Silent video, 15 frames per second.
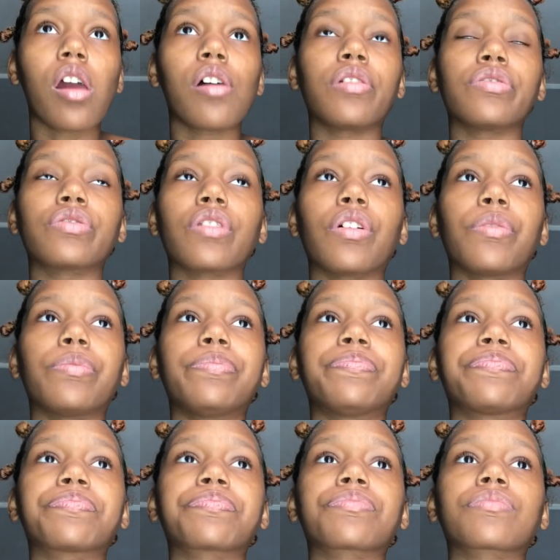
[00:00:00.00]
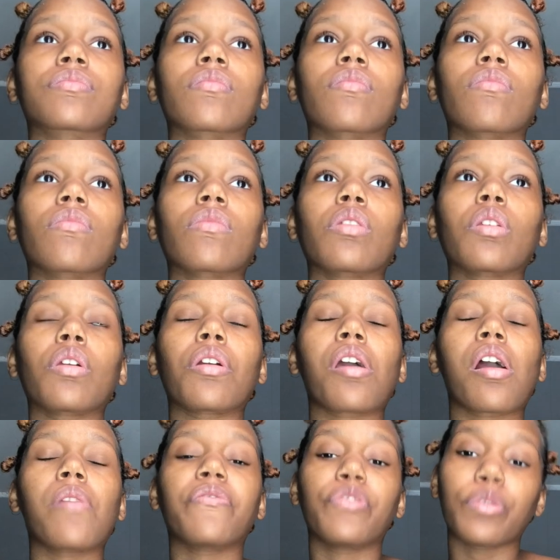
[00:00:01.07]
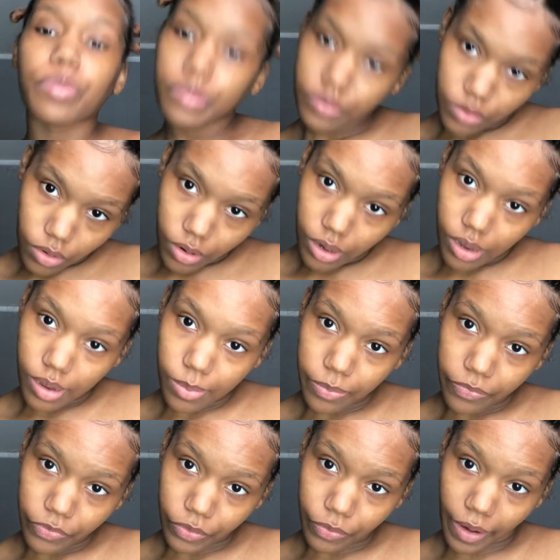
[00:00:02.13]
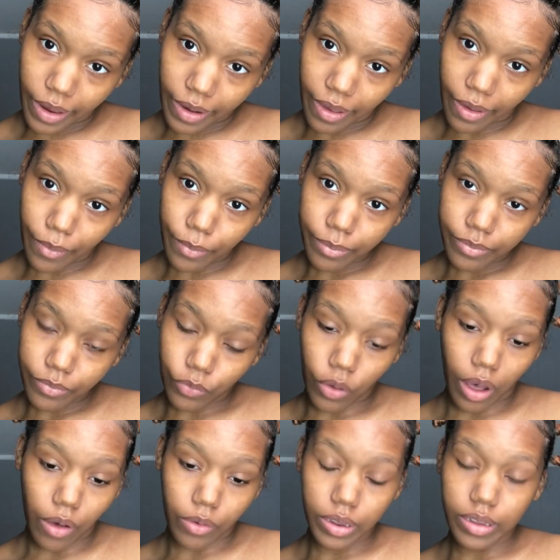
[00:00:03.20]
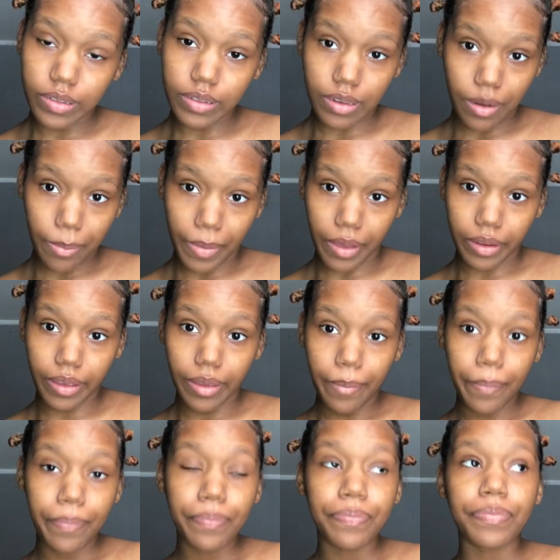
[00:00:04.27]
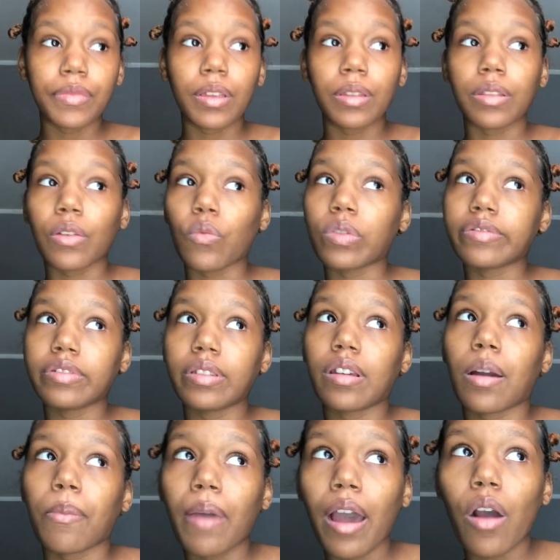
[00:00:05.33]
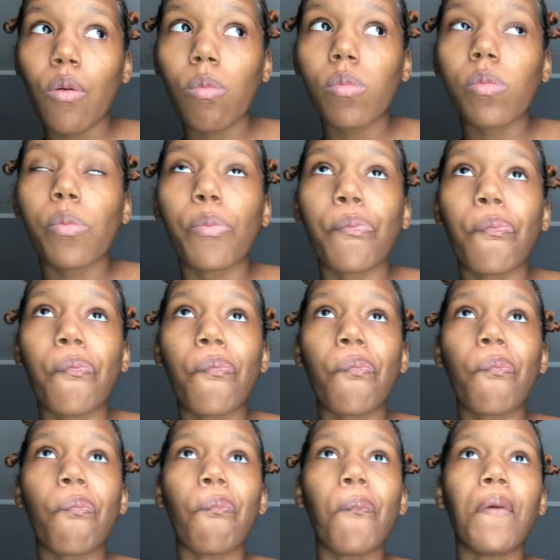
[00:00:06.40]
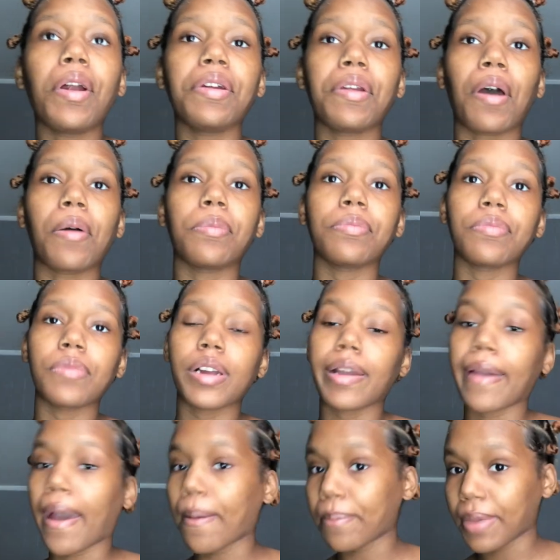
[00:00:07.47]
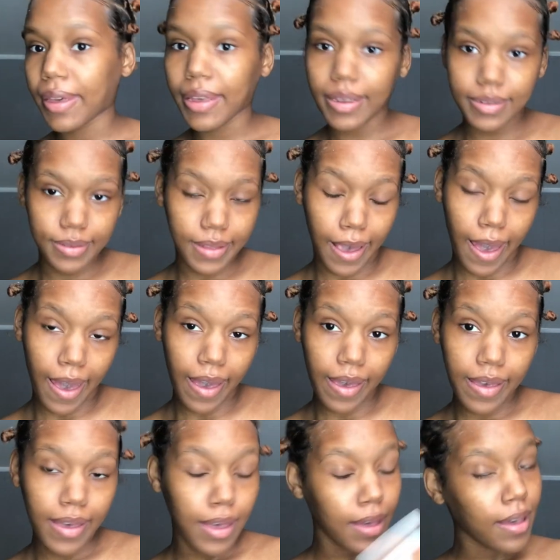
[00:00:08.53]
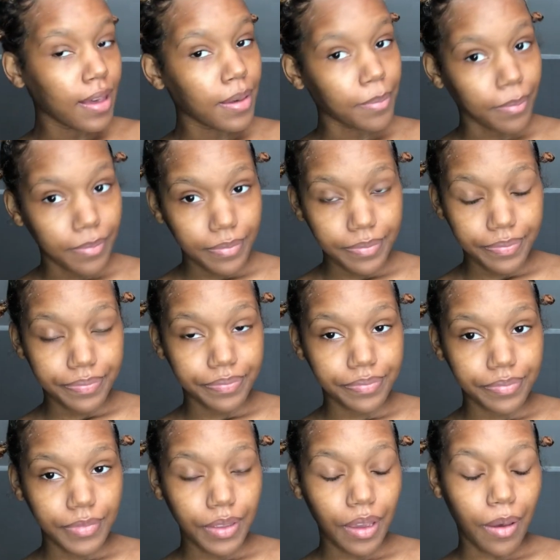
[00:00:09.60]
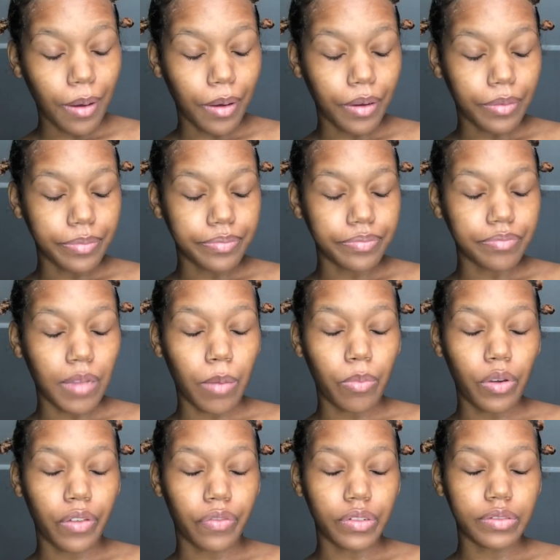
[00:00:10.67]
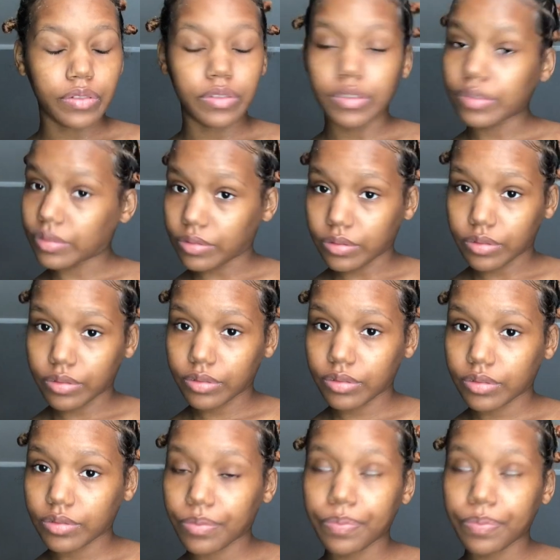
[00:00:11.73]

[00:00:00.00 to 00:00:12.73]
So I'm focusing on him for right now while he's in the belly. Then once he come out, you know, he got me, his dad, um, my boyfriend's sisters,